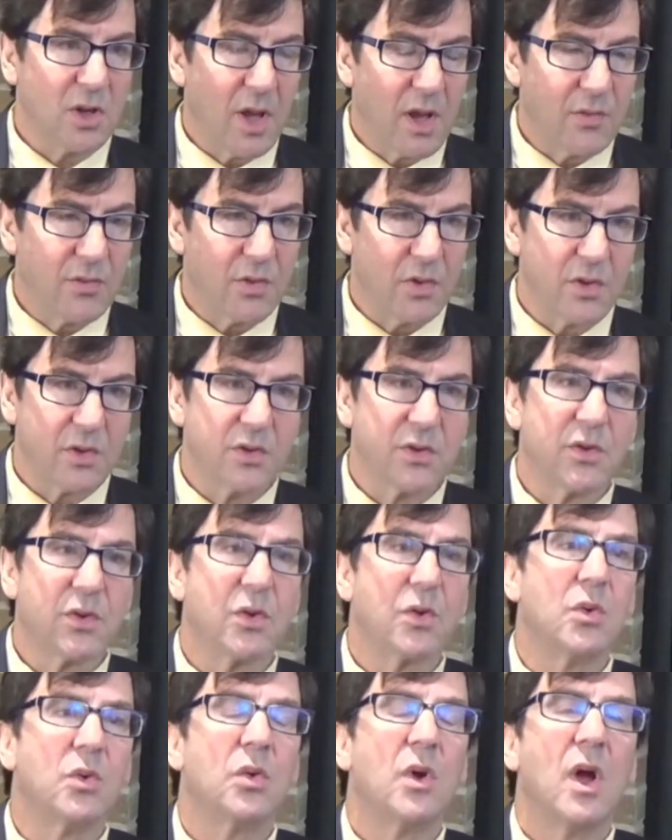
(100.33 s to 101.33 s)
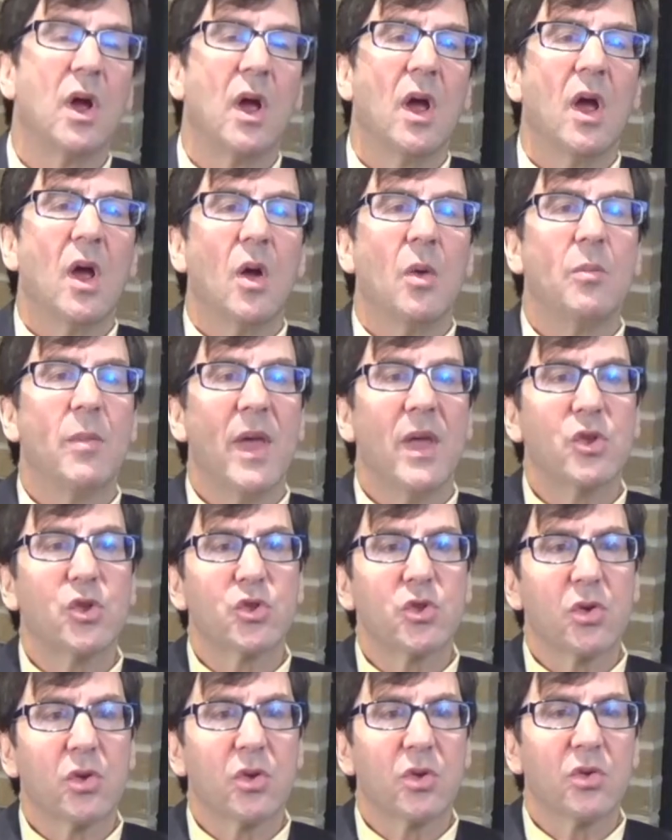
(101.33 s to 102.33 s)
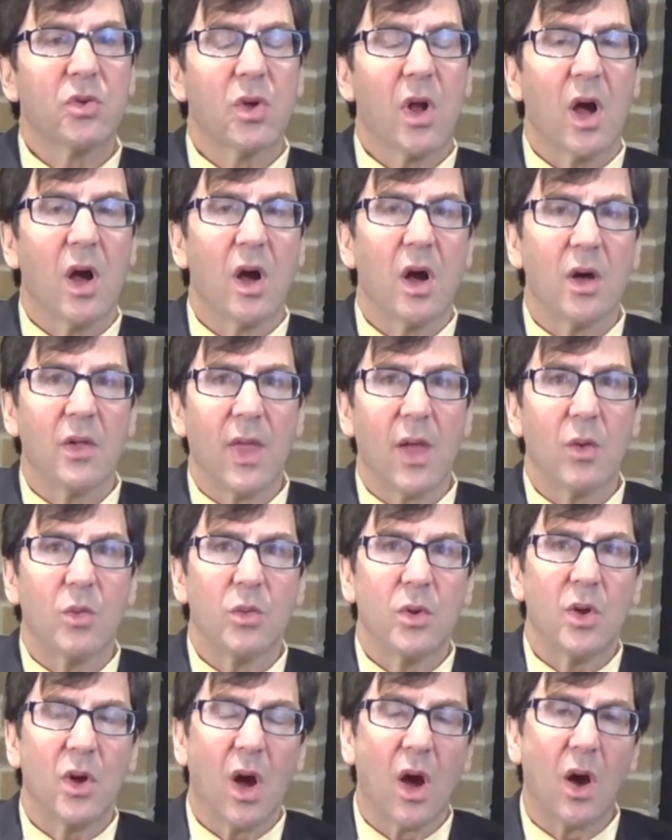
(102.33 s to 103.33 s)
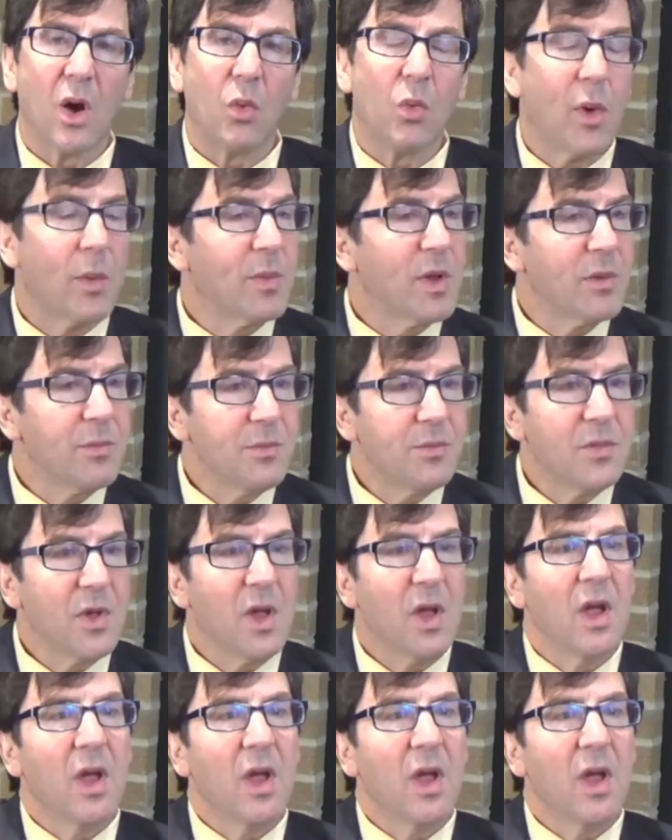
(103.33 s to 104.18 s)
effort to make sure that women